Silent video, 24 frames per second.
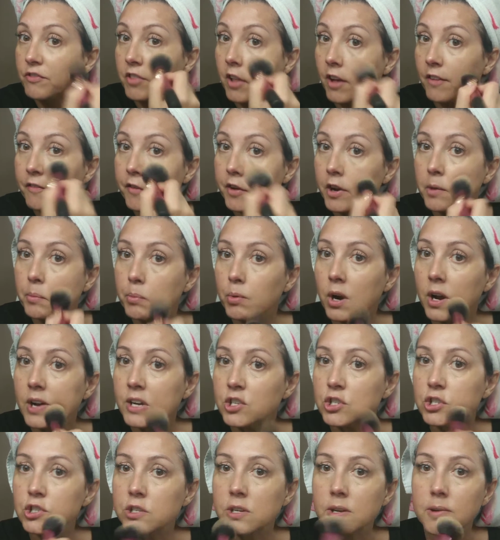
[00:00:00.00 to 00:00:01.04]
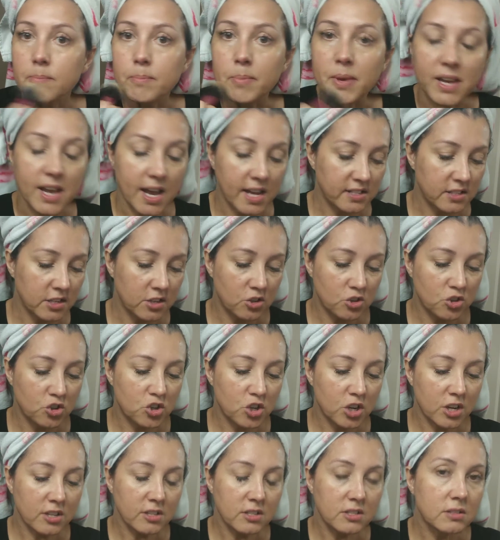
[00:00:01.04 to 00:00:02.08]
fluffier brush because it
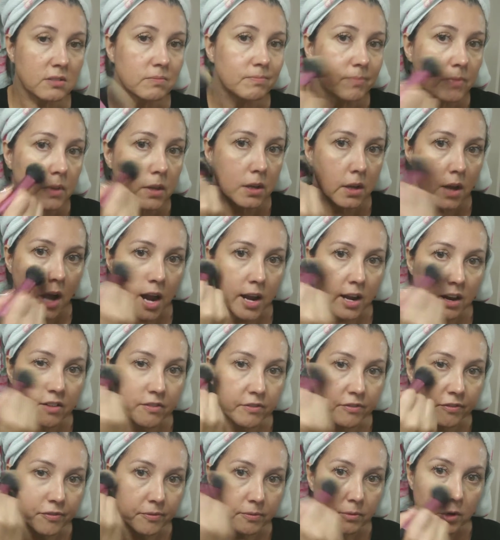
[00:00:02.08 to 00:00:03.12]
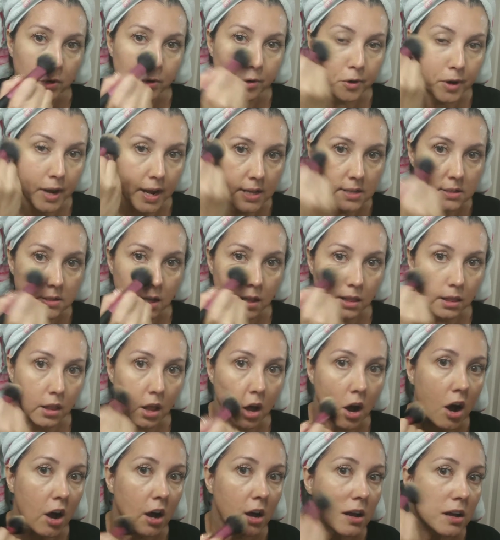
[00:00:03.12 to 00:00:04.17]
just kind of creates a
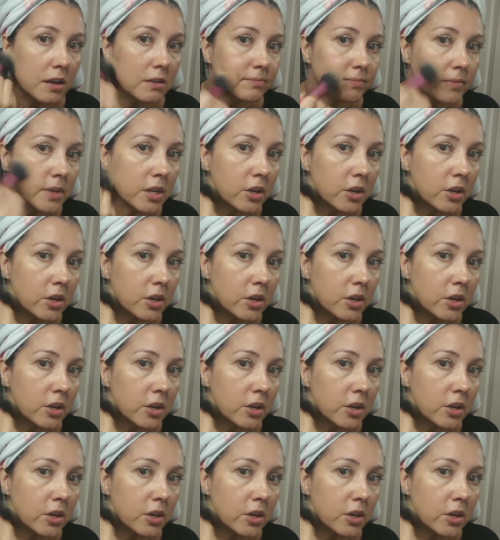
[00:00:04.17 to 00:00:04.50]
lot,